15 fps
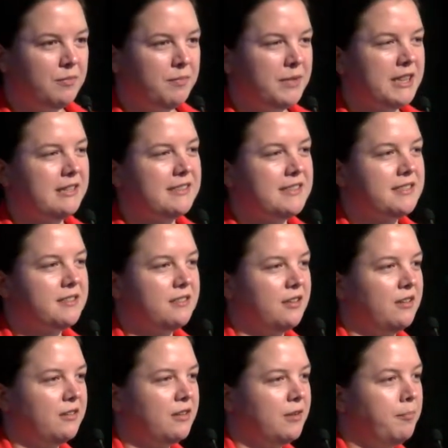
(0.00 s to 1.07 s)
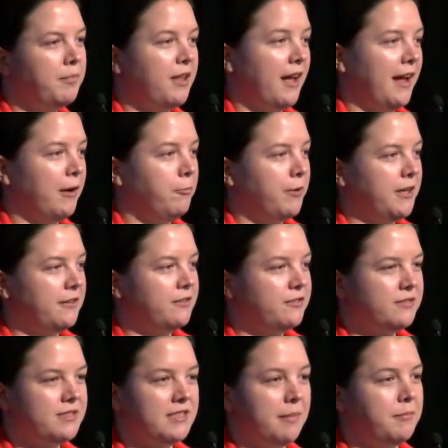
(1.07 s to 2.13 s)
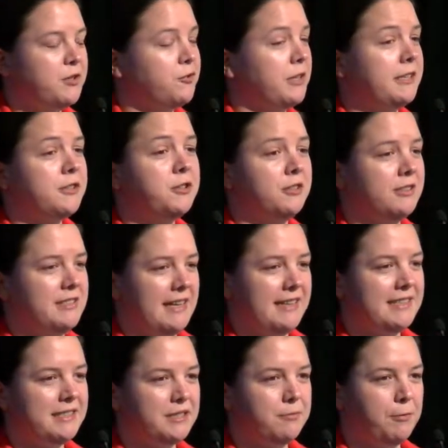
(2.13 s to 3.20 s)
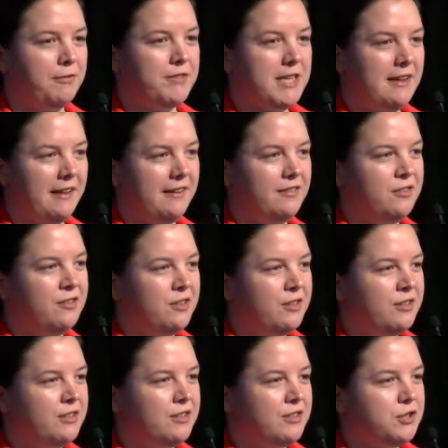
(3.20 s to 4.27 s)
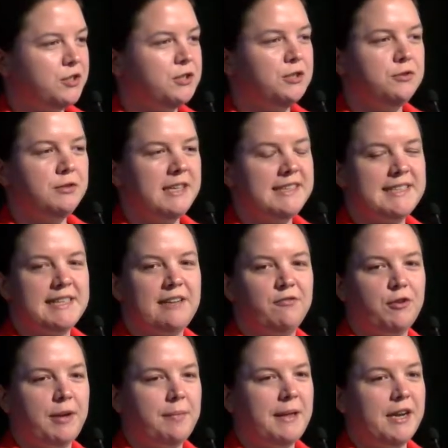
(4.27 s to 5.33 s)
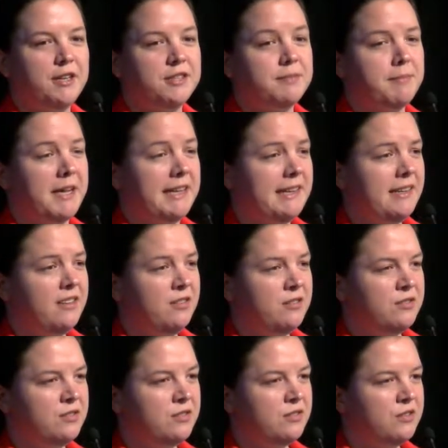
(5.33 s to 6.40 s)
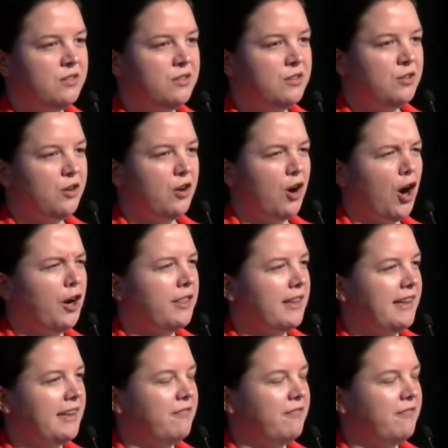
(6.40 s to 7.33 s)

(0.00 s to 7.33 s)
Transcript: but that still comply with some traditional tests we've done. Do they save ratepayers money? Are they